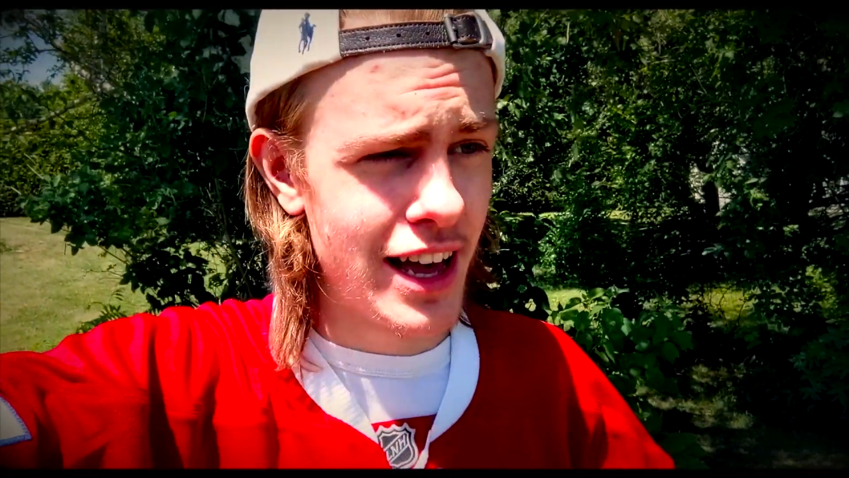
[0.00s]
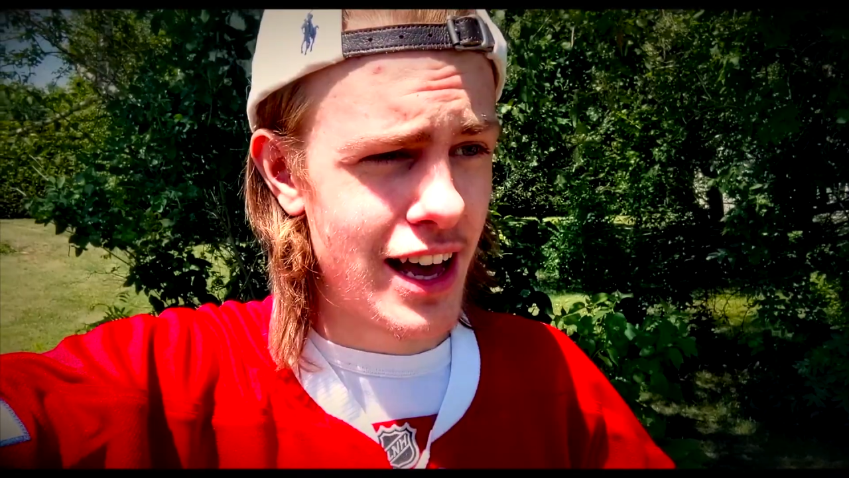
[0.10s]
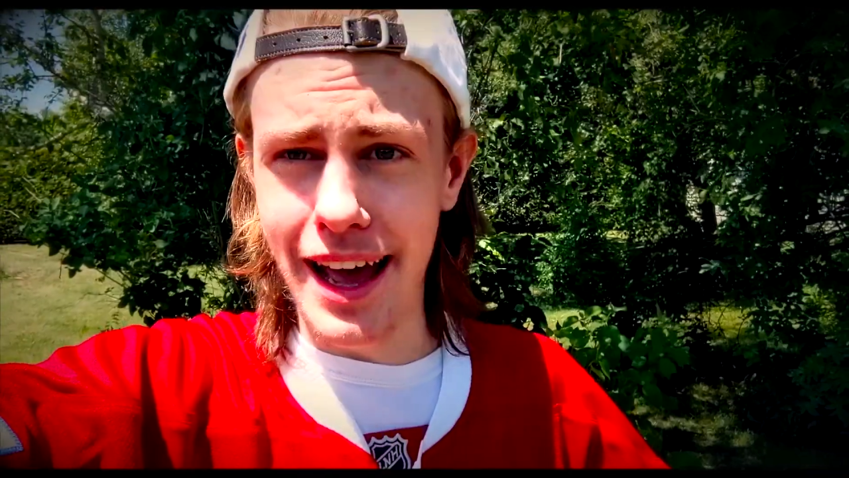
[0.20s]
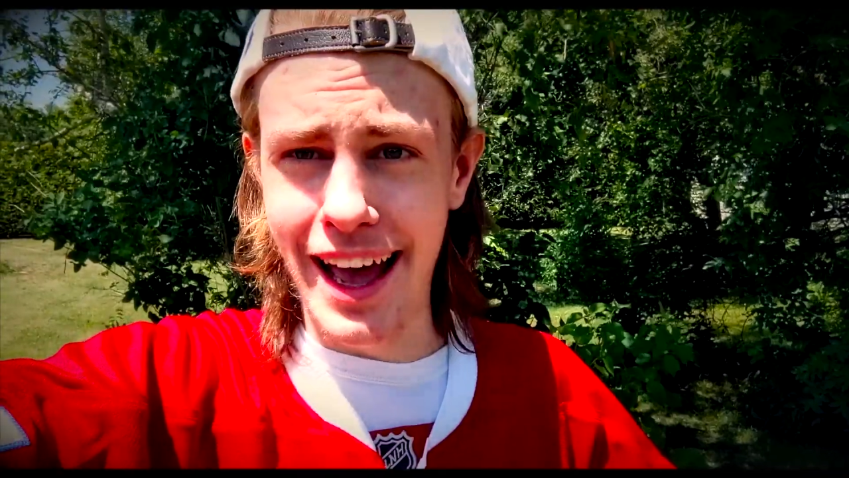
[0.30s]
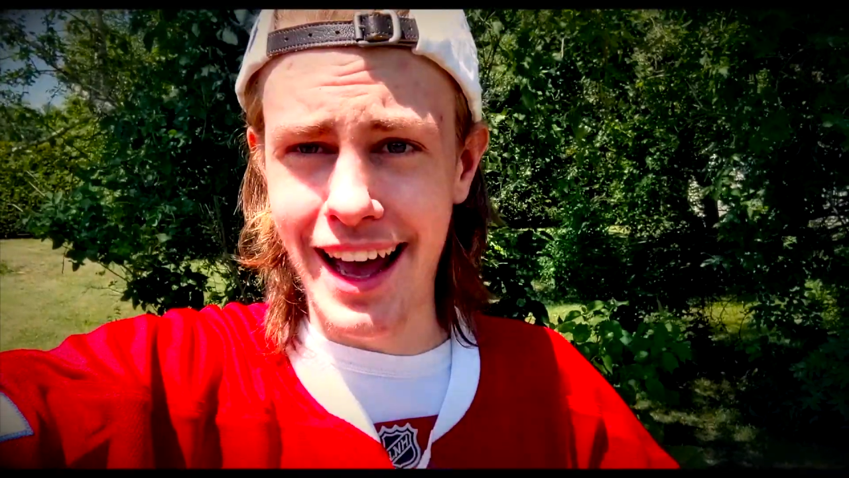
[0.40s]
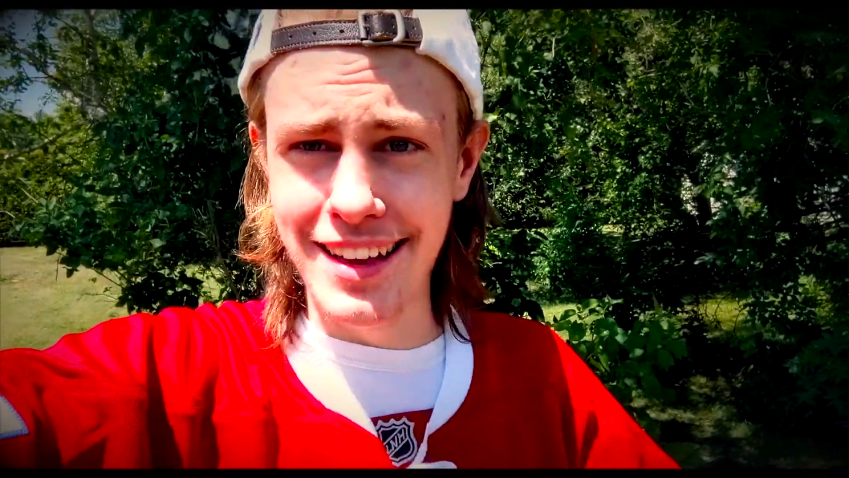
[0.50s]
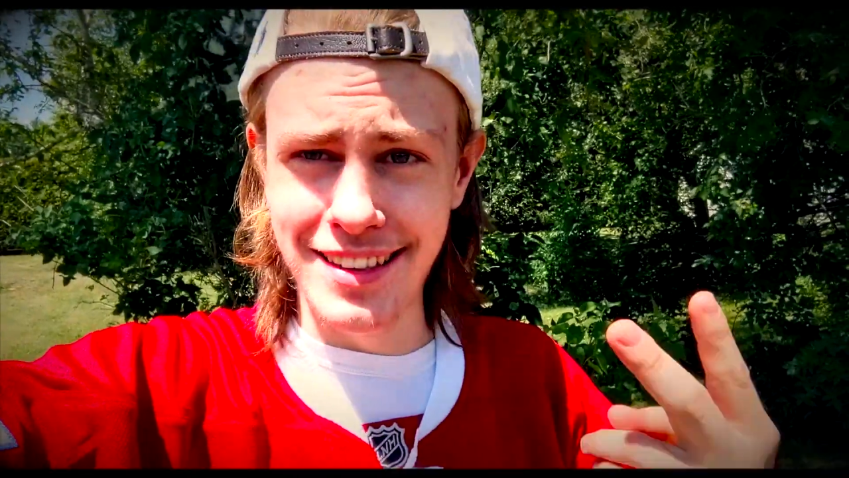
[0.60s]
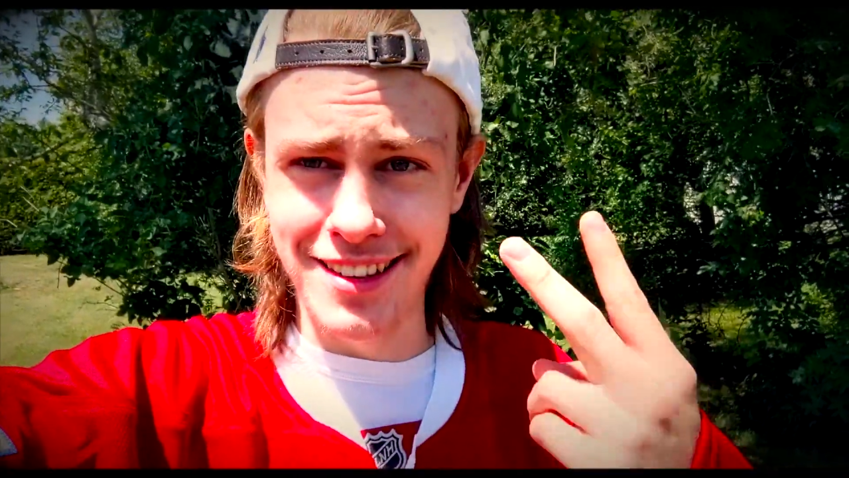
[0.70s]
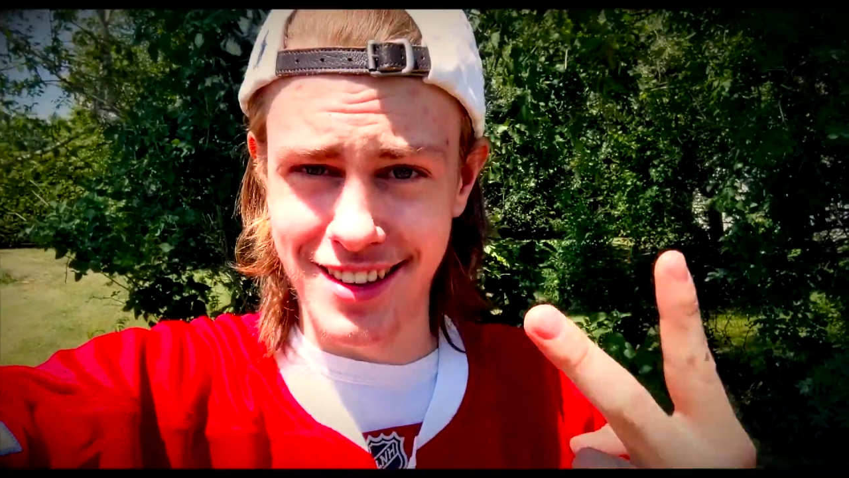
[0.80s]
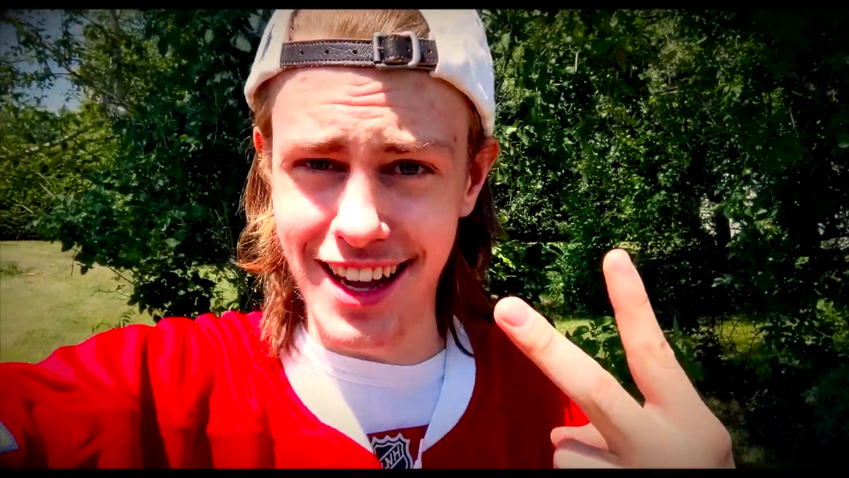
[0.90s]
And
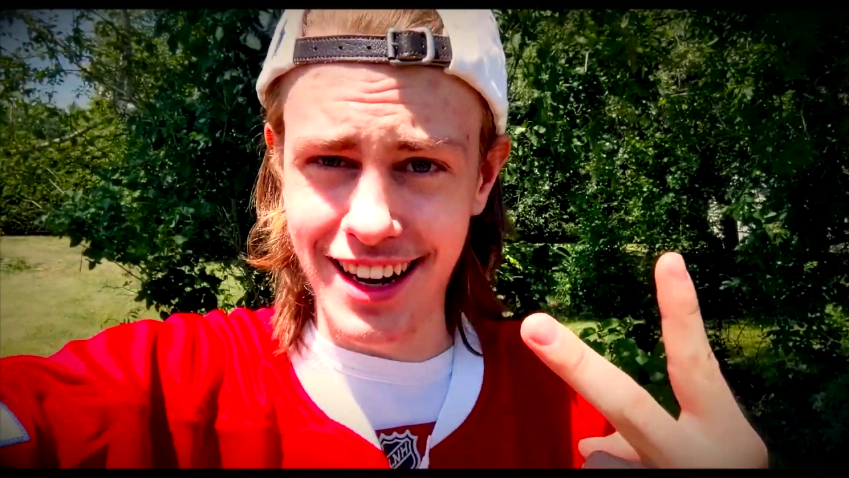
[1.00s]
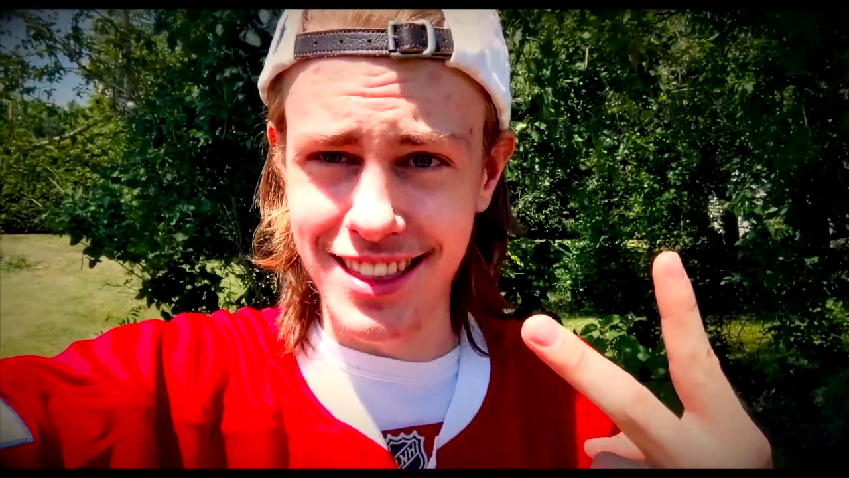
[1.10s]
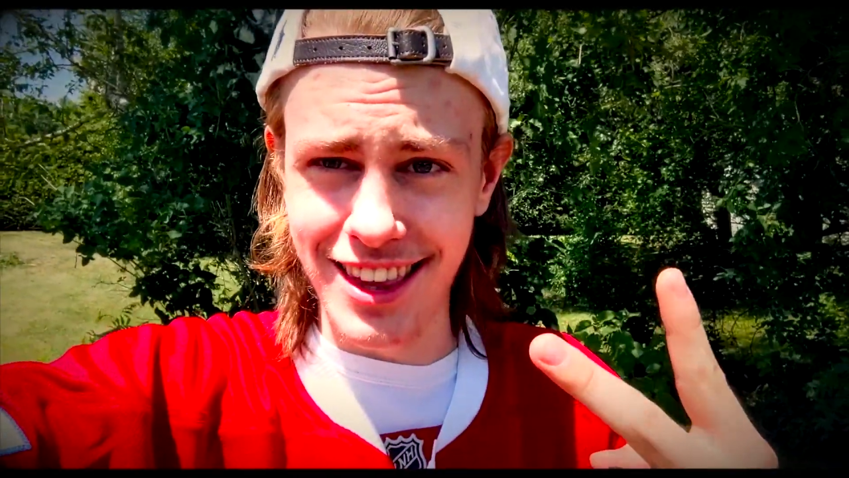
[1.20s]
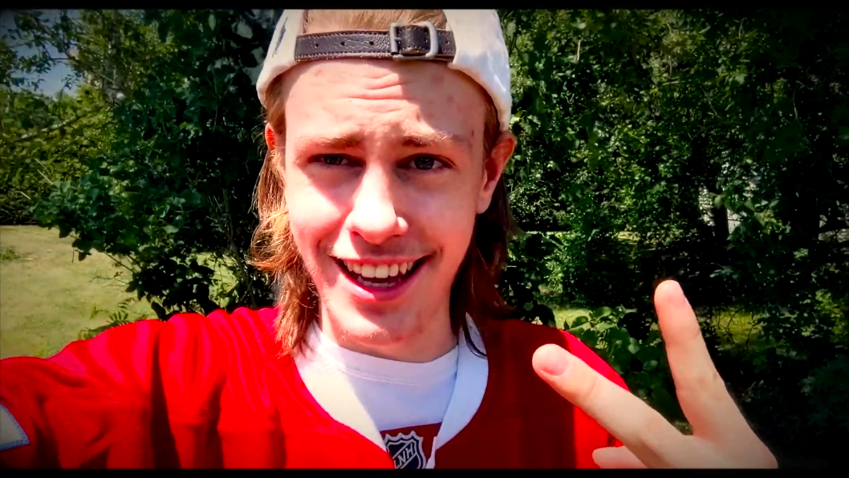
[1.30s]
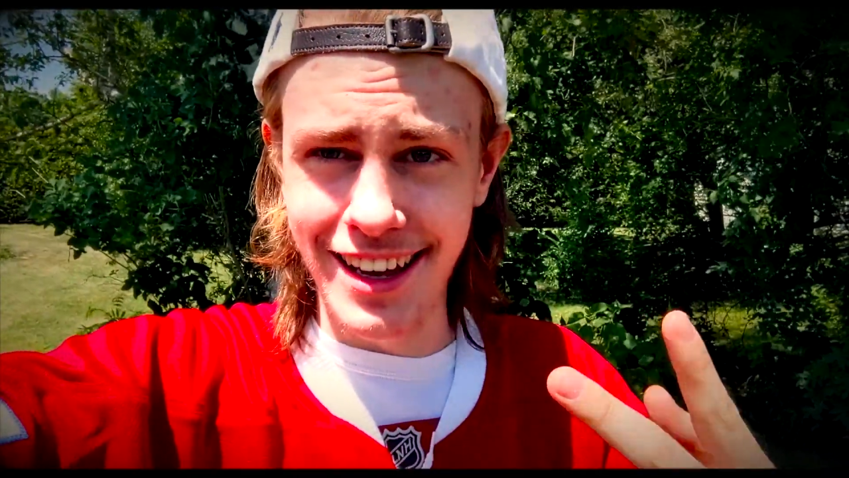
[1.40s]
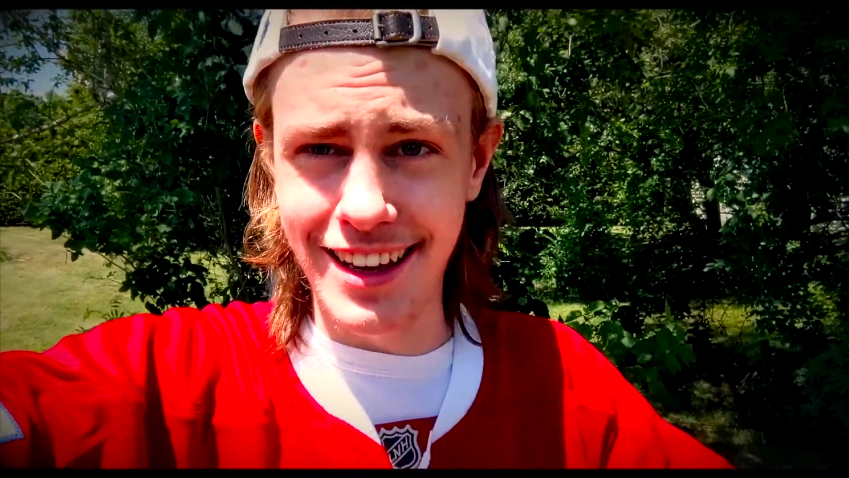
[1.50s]
second thing